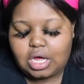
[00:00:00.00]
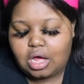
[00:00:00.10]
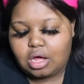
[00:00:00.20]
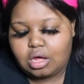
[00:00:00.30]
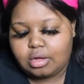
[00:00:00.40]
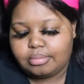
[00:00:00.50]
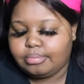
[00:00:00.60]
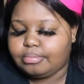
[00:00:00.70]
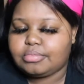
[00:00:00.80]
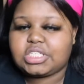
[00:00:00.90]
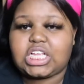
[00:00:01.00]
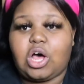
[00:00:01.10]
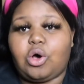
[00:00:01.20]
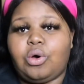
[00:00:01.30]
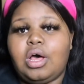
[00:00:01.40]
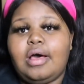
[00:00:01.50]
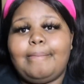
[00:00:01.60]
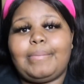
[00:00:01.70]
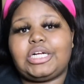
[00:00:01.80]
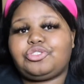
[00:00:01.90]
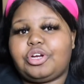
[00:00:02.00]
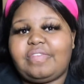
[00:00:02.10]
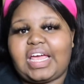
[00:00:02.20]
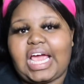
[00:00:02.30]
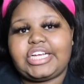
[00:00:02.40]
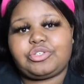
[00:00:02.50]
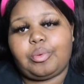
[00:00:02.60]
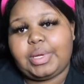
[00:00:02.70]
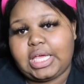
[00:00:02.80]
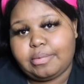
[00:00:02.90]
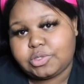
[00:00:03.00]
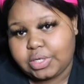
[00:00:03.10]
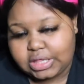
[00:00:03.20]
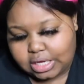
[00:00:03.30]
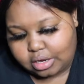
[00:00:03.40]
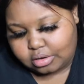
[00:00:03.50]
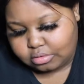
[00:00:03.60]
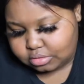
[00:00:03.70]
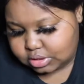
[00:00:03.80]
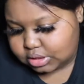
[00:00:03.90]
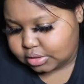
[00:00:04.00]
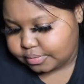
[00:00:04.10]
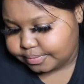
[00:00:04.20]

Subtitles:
So my dream vacation will be in between those.